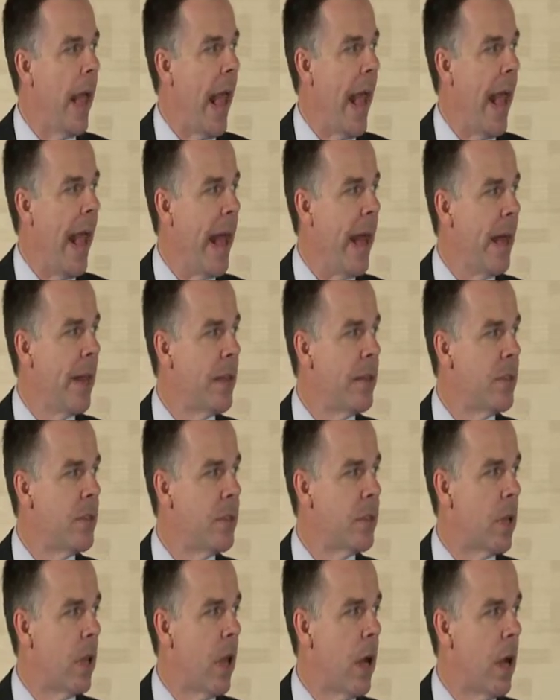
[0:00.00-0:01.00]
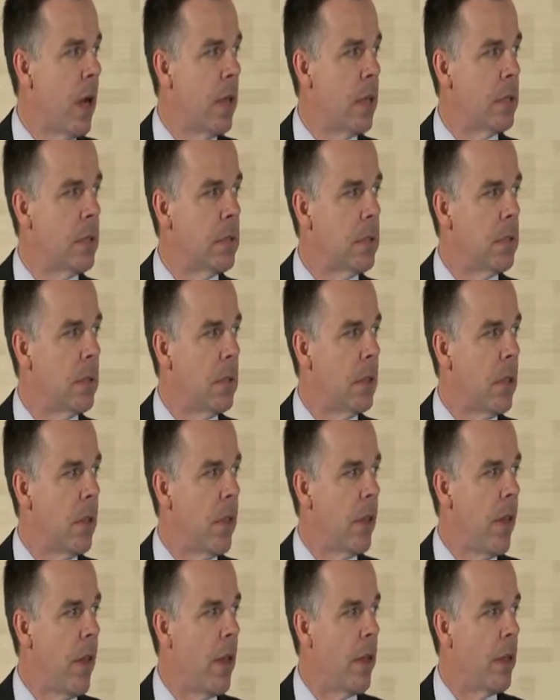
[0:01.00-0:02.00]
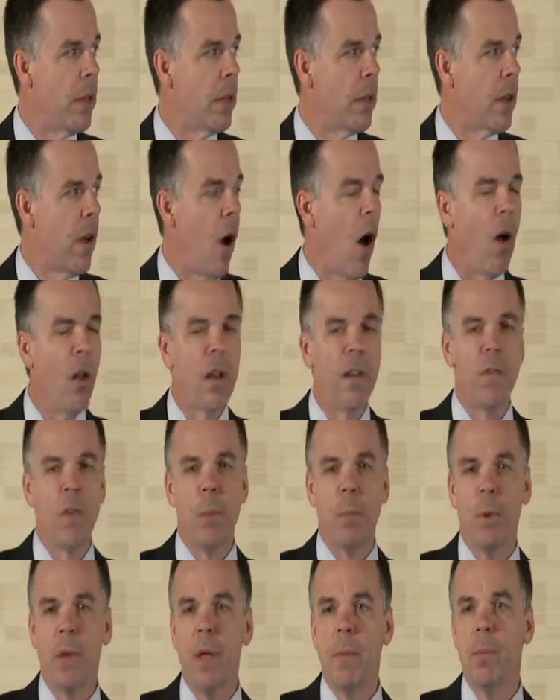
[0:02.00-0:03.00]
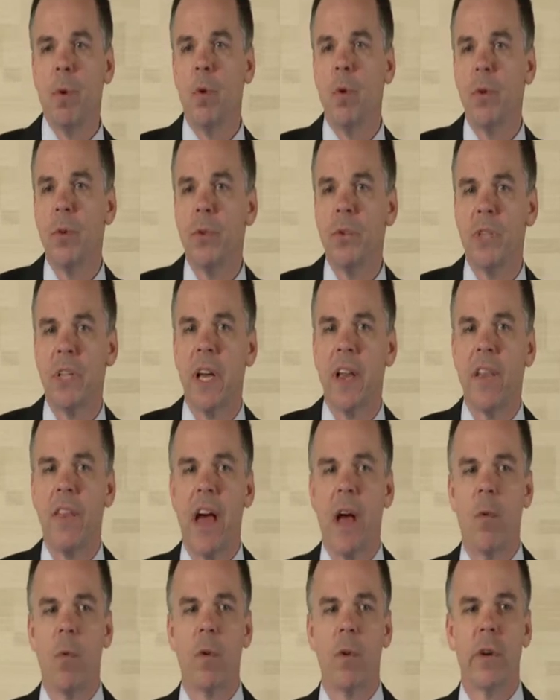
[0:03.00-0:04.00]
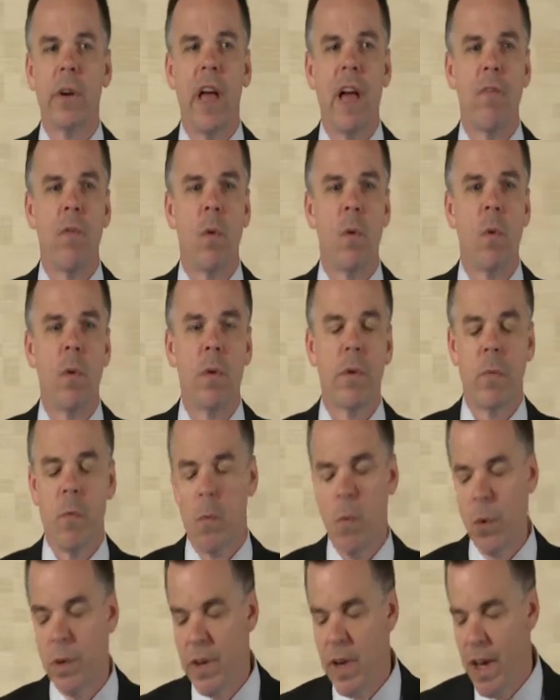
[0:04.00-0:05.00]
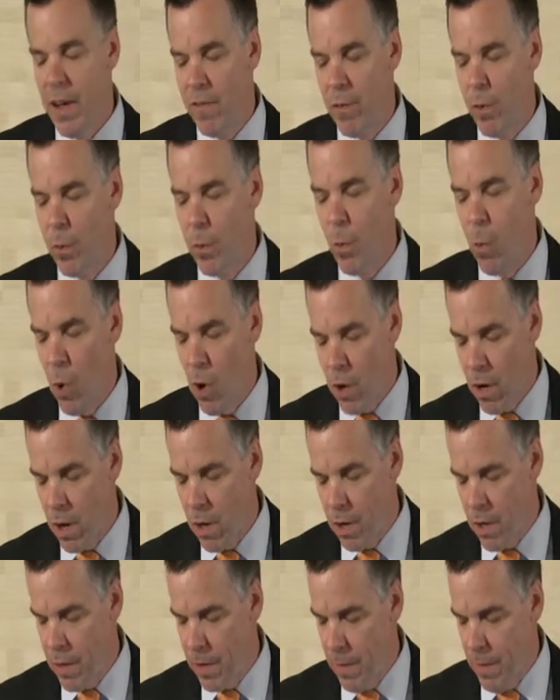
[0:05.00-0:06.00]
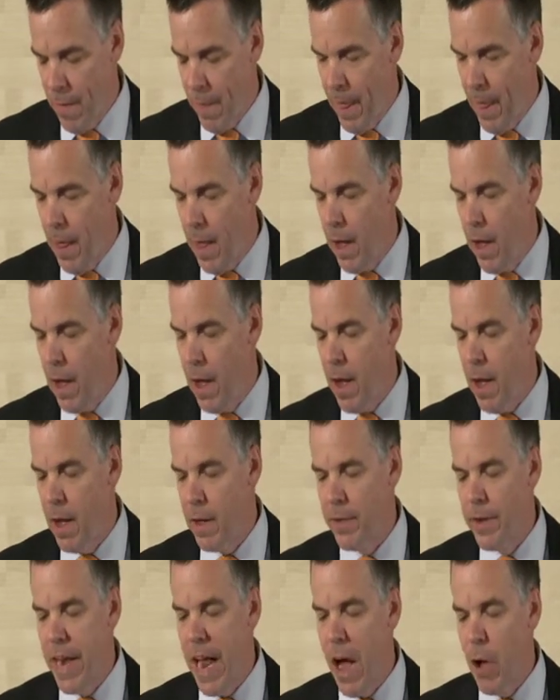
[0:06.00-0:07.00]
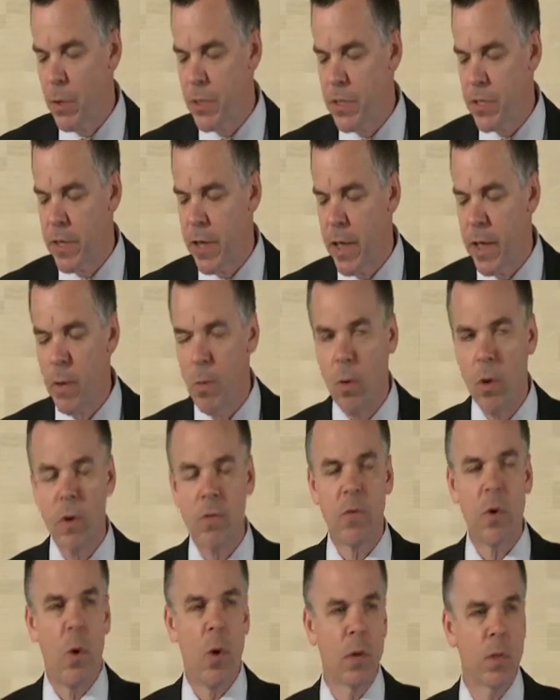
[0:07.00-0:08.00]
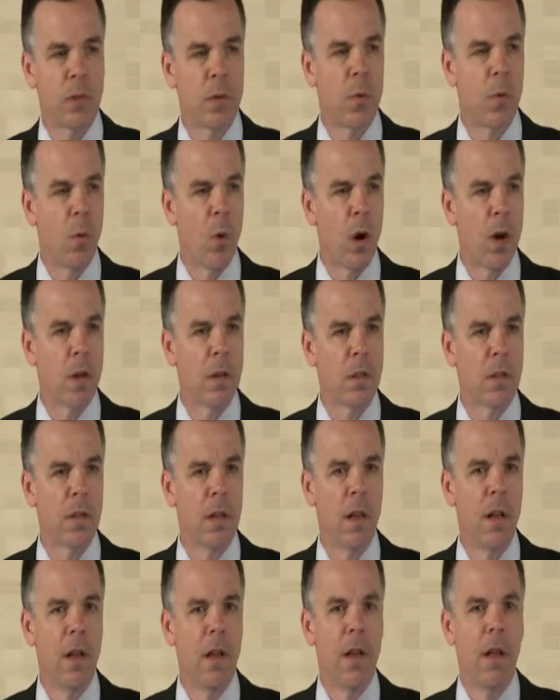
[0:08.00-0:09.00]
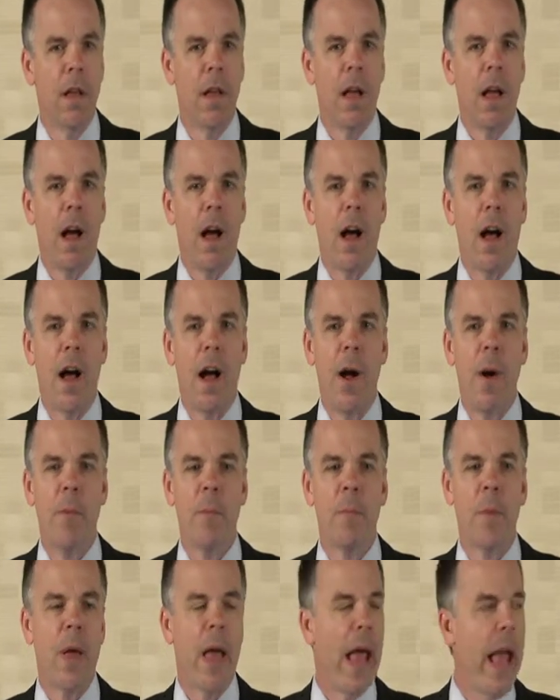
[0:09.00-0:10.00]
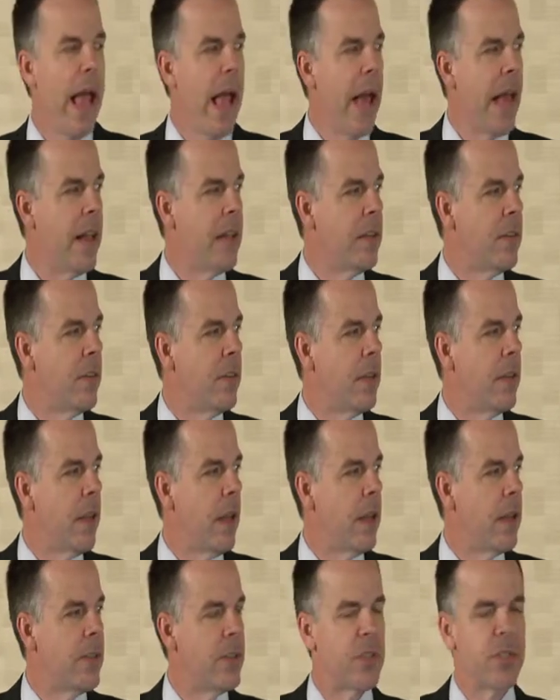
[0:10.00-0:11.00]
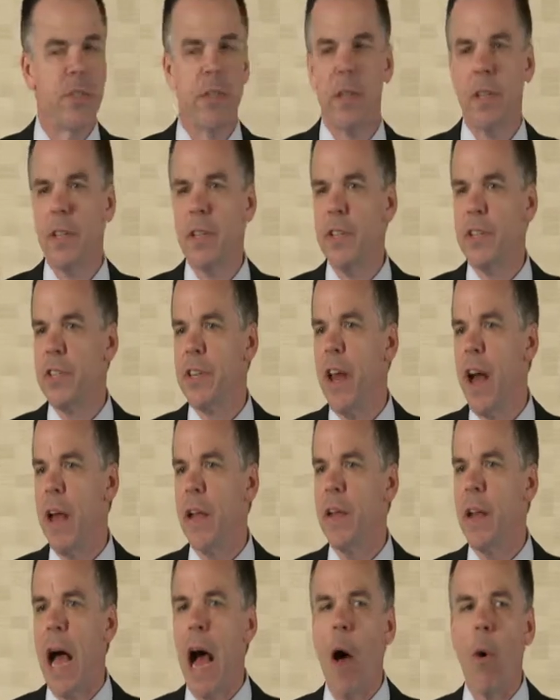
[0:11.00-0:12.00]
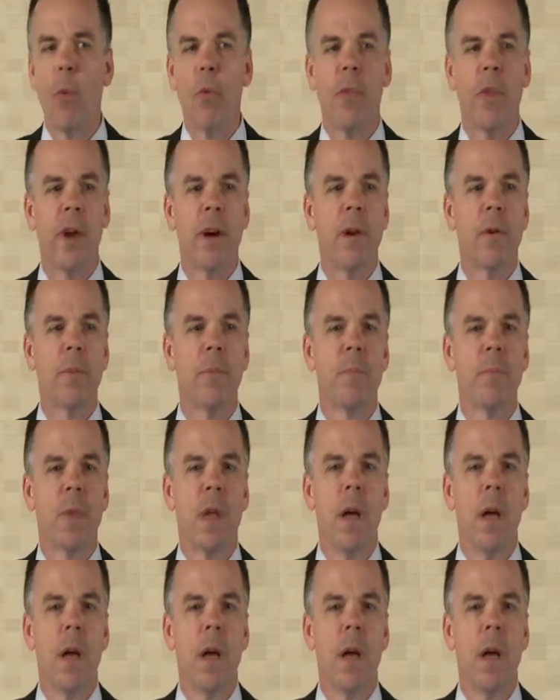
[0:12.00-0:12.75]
And all of the people who said that would never work now say, well, of course it worked. And still it's not out there.